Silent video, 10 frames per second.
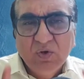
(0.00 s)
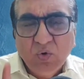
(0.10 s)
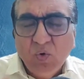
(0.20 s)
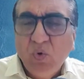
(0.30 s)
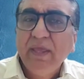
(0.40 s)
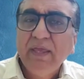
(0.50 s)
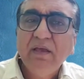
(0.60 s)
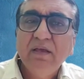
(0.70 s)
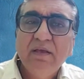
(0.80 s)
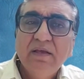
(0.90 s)
growing
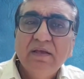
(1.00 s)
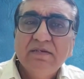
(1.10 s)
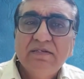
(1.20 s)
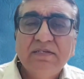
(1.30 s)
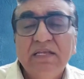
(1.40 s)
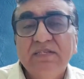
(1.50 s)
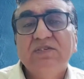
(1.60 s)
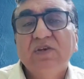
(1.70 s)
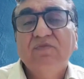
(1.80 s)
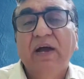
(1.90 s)

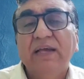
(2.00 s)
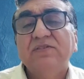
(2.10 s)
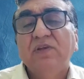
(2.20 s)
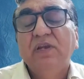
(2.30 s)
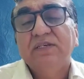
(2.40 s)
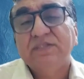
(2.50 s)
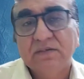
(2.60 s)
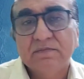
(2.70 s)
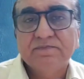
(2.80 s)
sense of isolation.